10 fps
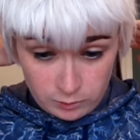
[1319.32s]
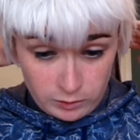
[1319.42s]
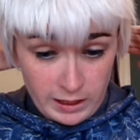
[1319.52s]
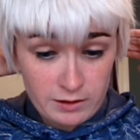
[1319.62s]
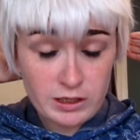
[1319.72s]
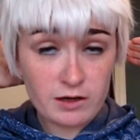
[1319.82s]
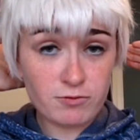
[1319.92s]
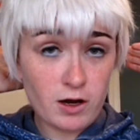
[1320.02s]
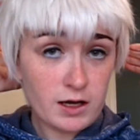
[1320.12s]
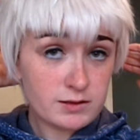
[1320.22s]
you are now Jack
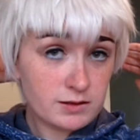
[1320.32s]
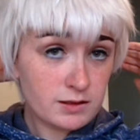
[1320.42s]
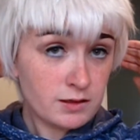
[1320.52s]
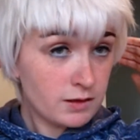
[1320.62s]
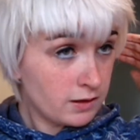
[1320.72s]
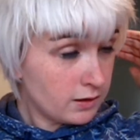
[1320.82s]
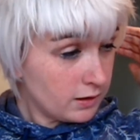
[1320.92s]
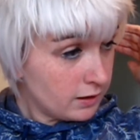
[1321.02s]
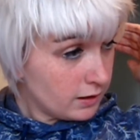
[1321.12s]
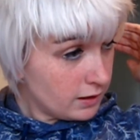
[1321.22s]
Frost.
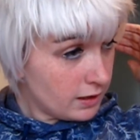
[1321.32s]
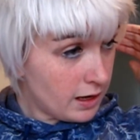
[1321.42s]
And